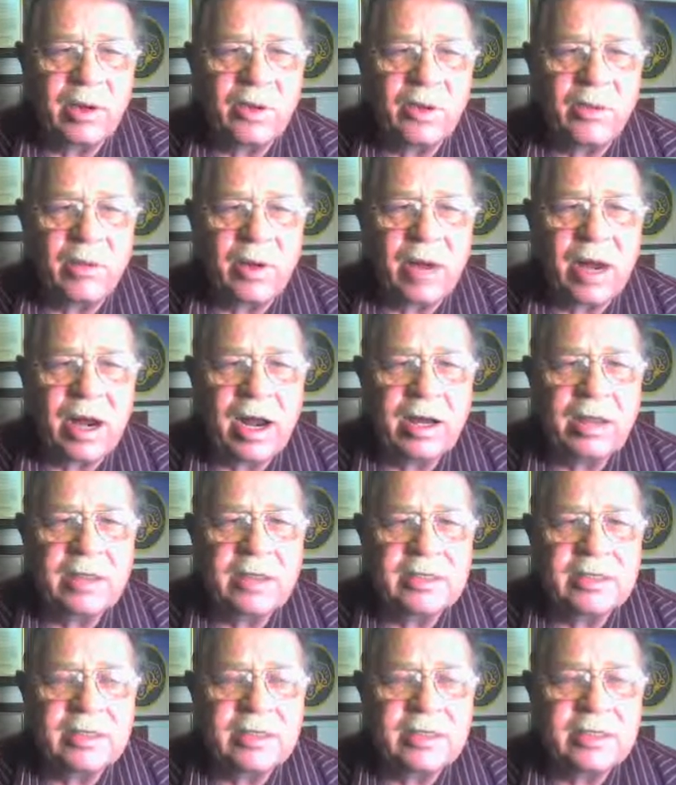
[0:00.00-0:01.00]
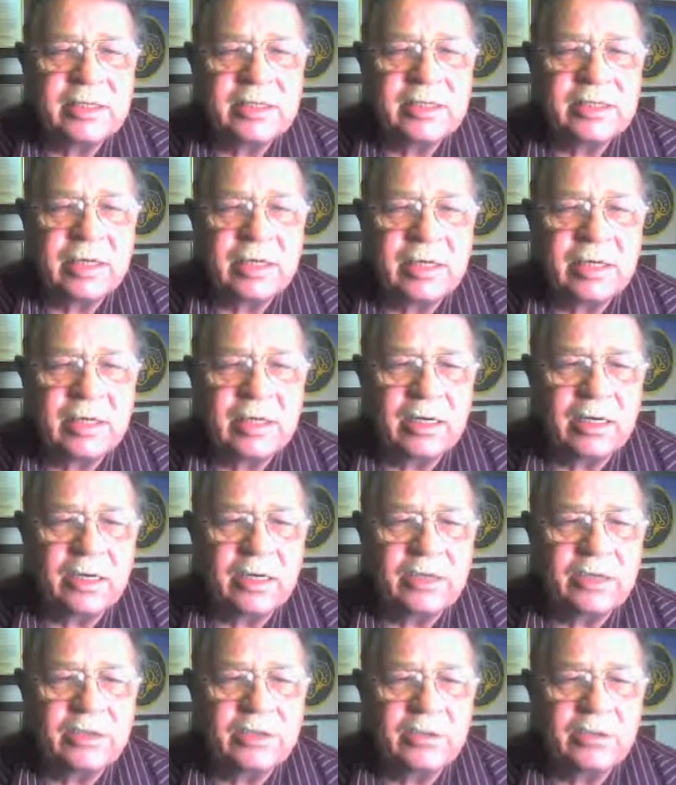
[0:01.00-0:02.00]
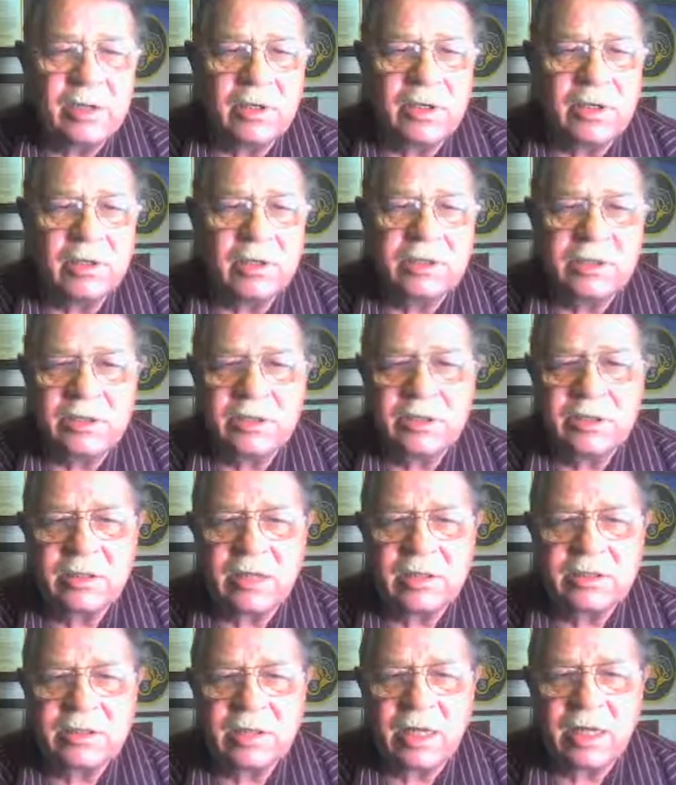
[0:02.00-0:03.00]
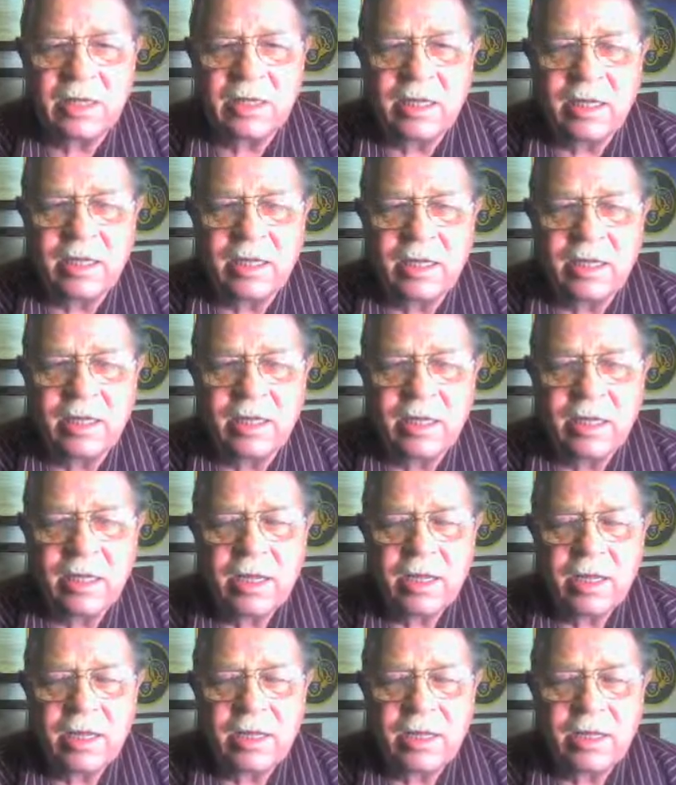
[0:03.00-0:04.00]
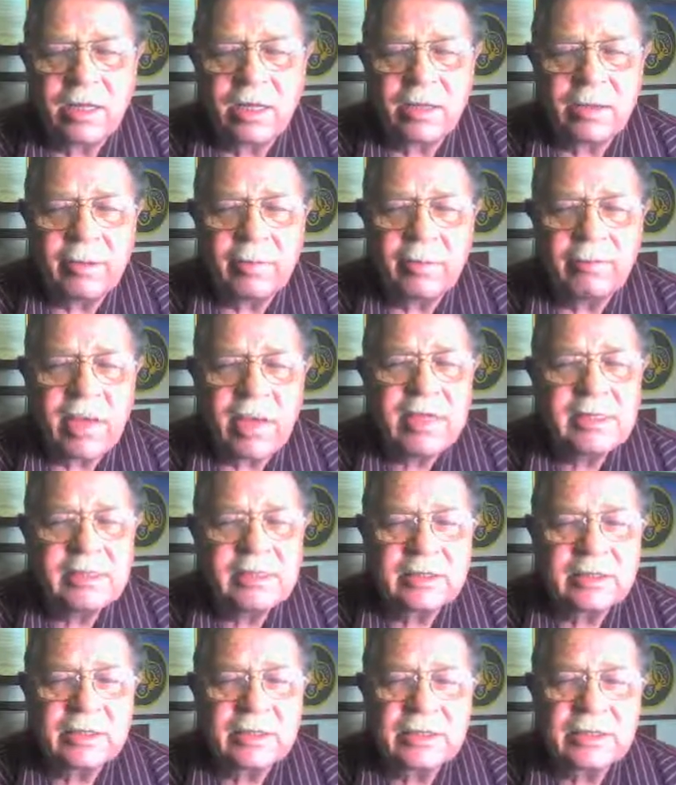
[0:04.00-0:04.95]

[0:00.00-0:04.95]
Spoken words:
Yeah, people always want to know, well, how are these kids getting into these drugs and things like that?